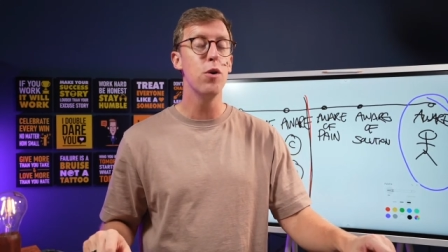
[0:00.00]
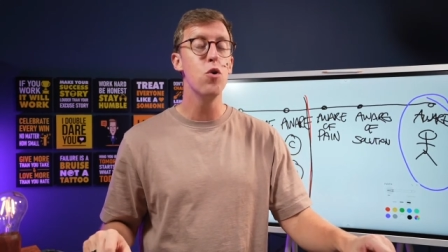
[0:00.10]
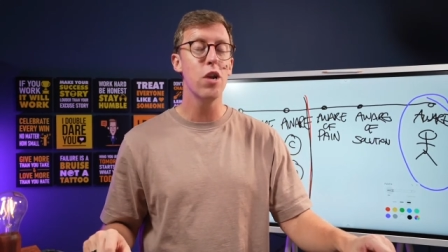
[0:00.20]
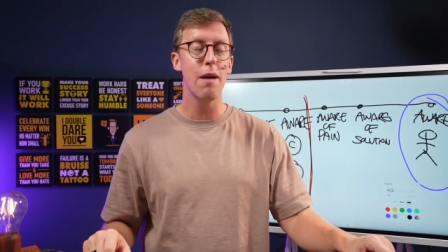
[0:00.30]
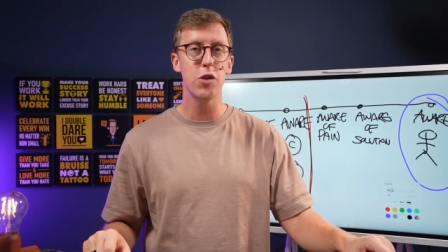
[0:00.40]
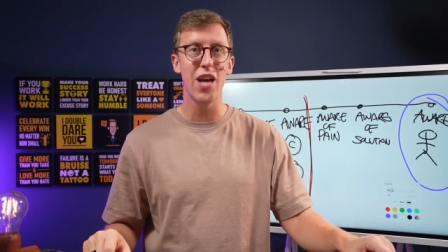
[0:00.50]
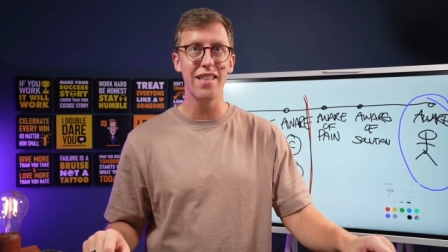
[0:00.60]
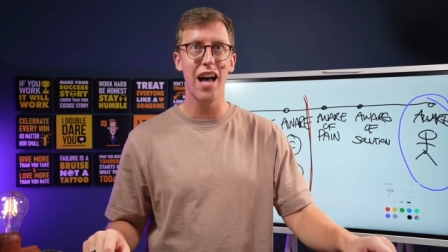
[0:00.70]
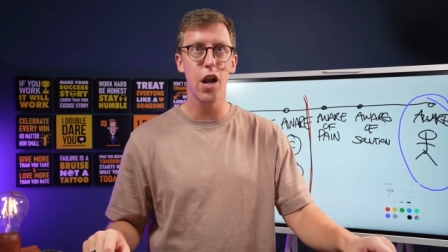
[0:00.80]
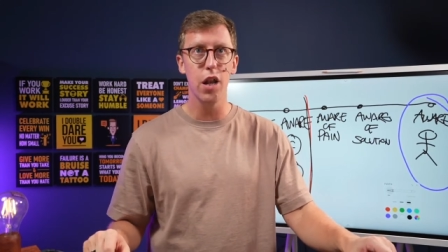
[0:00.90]
Usually I'm
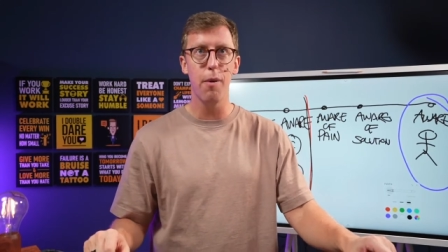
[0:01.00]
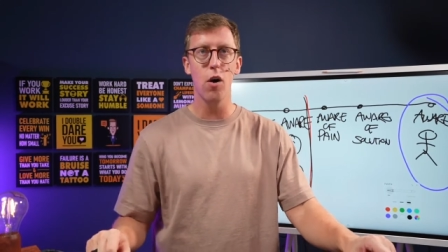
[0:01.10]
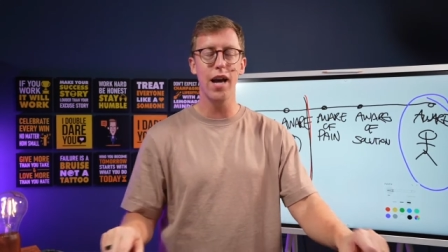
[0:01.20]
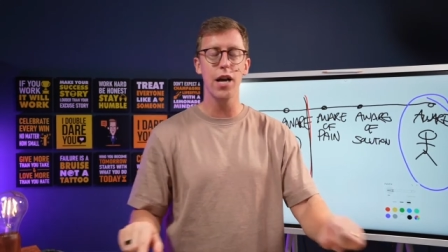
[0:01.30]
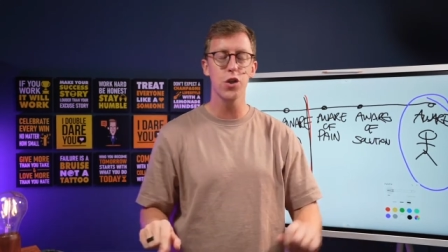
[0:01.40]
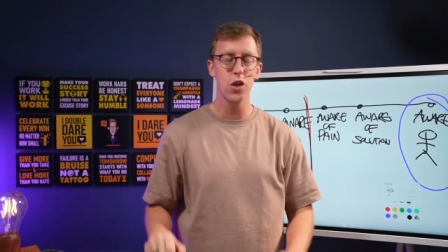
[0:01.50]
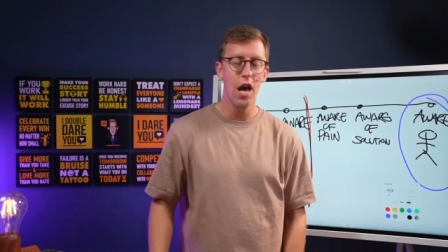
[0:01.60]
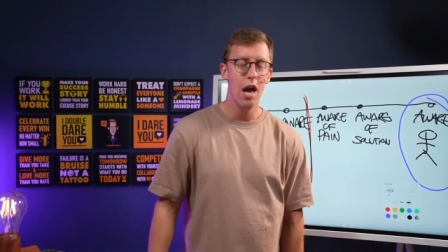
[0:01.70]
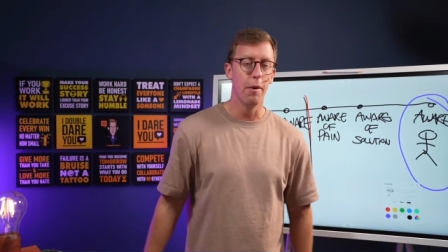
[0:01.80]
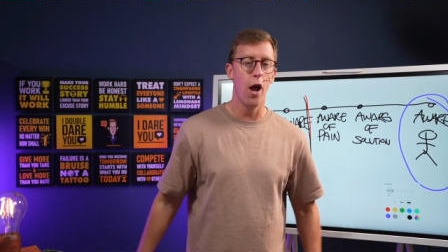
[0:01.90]
sat down on the podcast,
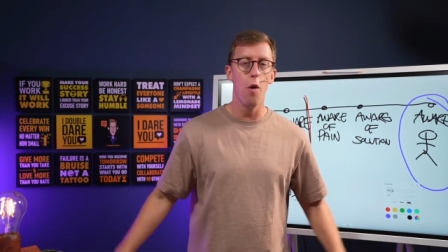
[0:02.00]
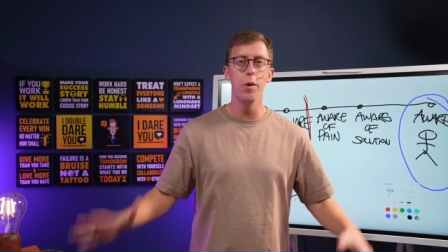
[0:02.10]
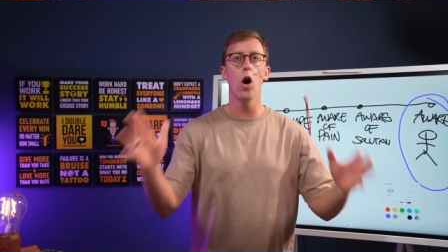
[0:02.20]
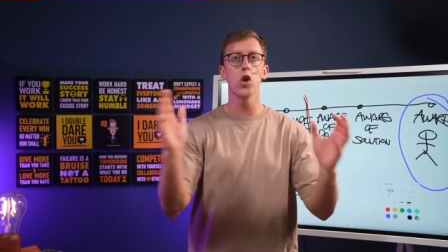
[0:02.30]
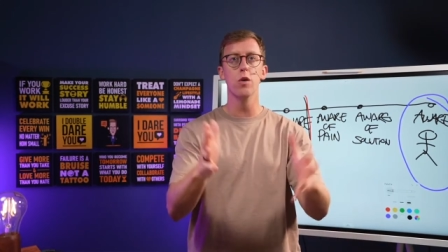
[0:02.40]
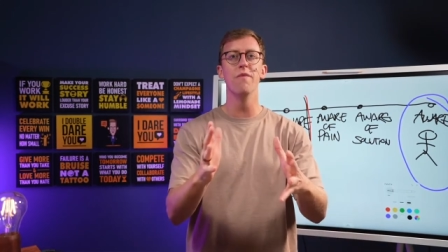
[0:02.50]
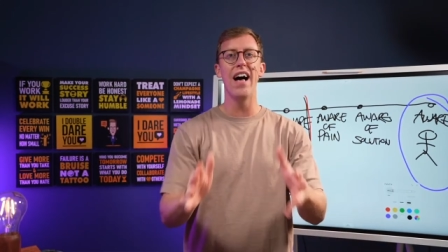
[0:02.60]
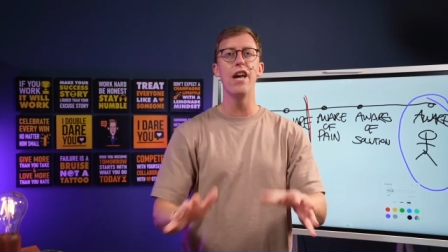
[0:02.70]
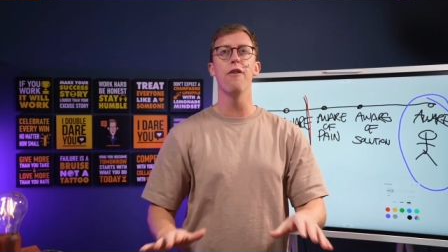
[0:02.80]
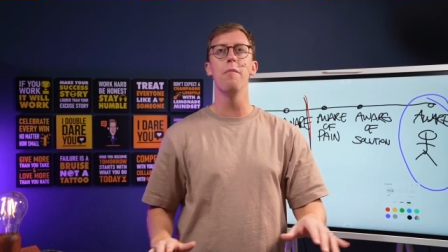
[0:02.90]
but I hope you got some
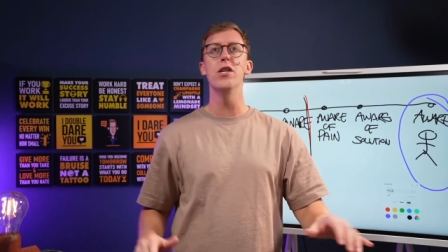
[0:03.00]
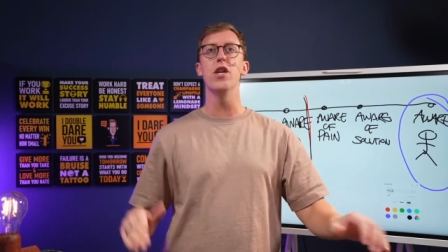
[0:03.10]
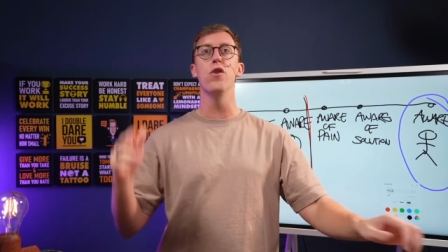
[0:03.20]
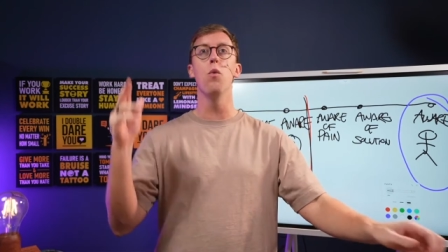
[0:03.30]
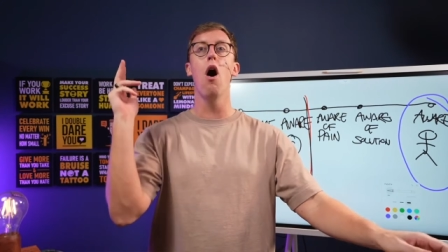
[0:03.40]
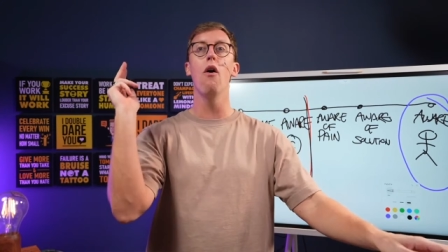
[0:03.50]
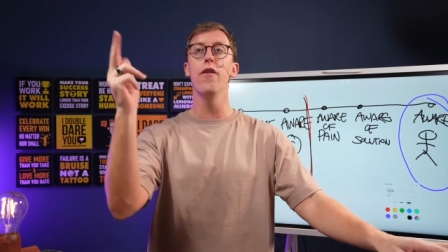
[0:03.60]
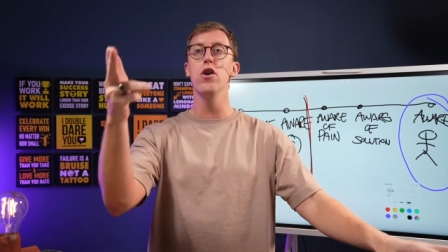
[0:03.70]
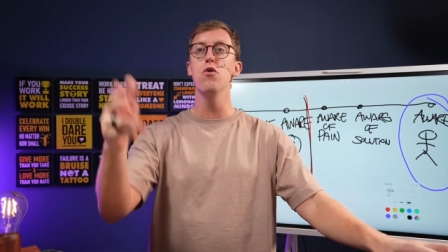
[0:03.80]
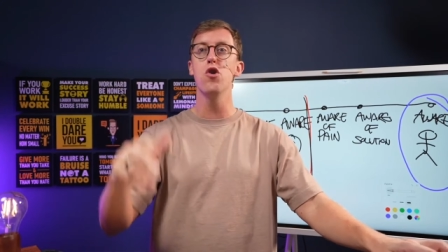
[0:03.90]
value from this. If you are on
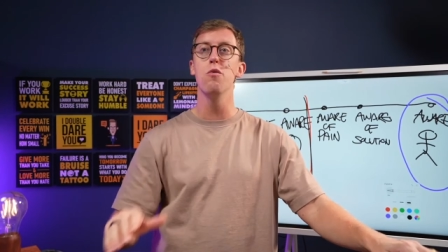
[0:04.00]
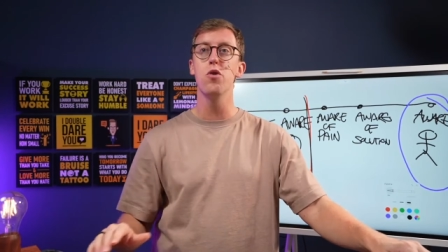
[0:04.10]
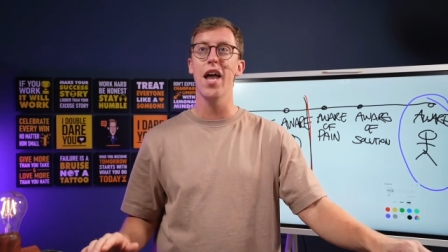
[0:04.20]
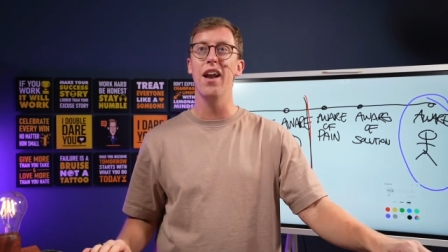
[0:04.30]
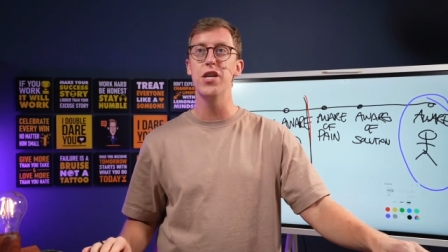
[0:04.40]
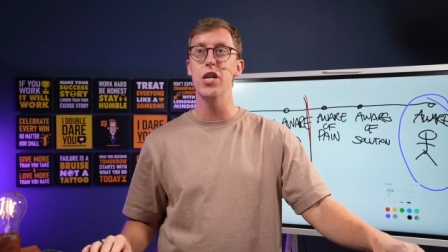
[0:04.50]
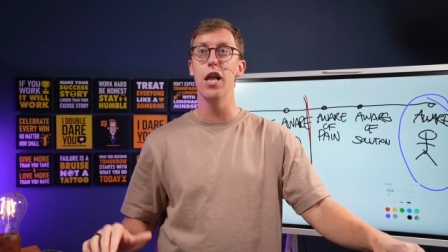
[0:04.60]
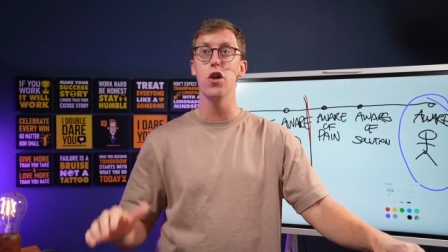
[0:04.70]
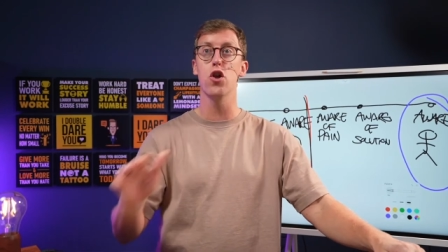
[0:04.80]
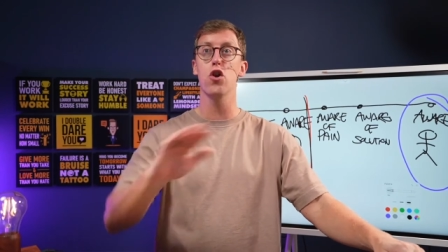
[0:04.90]
the YouTube channel, I see
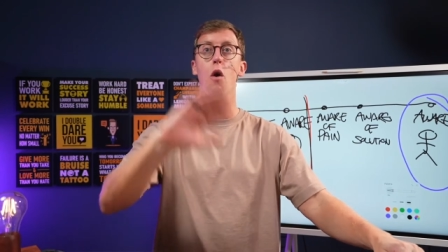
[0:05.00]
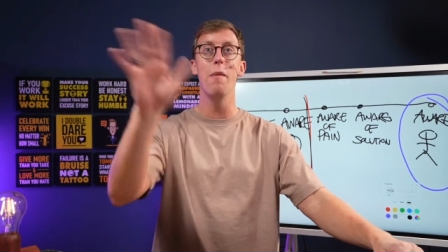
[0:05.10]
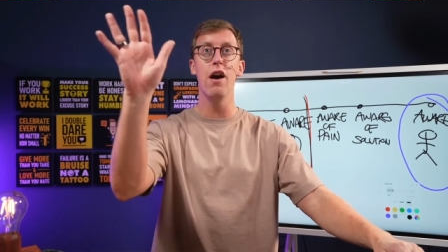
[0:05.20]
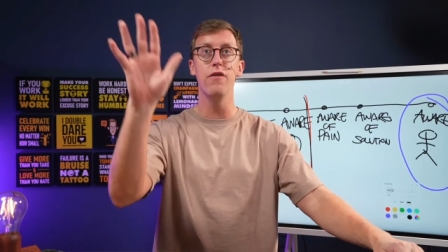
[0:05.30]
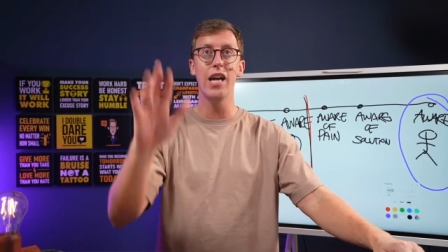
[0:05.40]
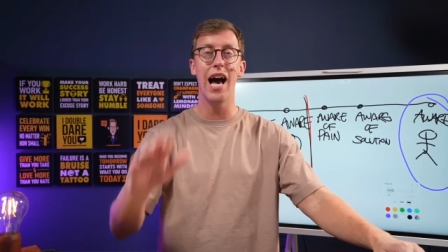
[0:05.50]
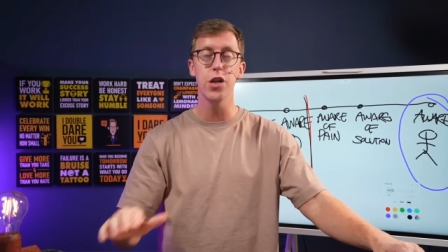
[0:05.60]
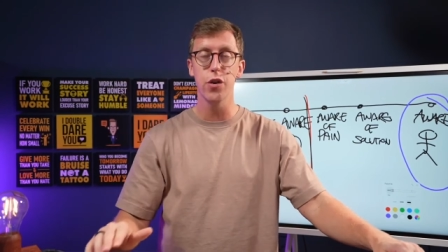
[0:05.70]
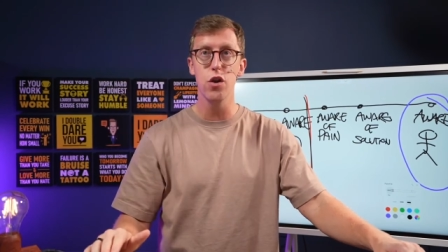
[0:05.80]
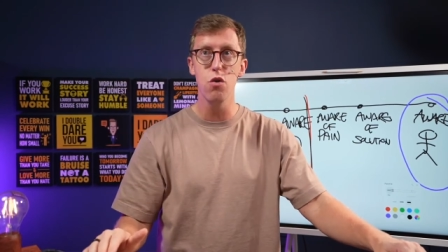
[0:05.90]
there's so many of you
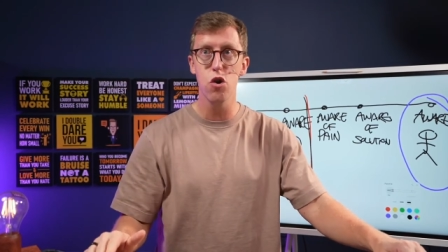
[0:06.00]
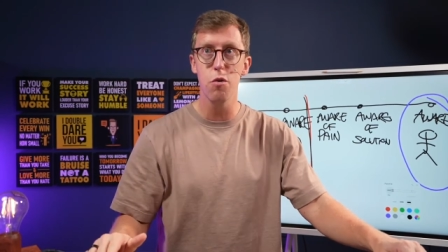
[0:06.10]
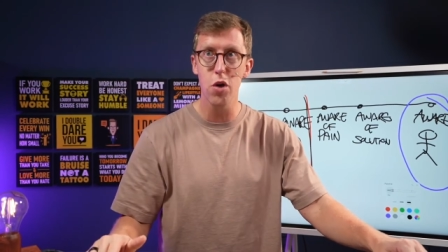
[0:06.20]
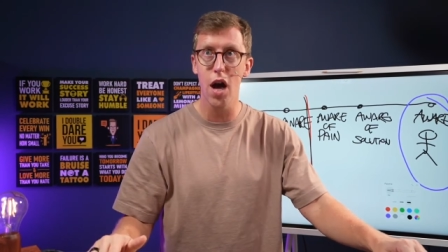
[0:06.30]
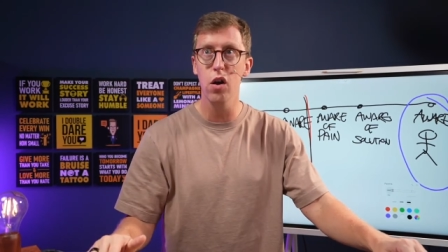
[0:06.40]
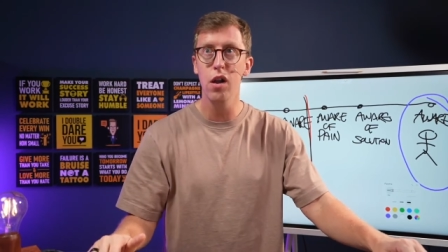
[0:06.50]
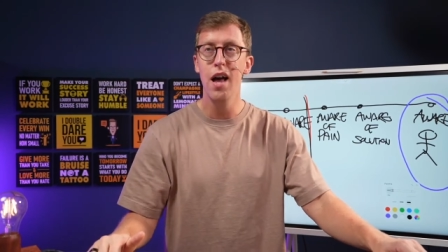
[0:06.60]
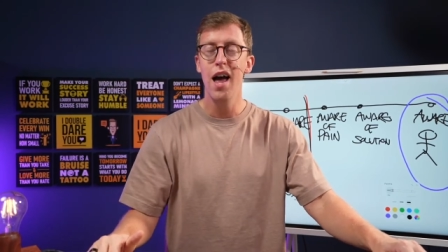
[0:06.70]
guys on the YouTube channel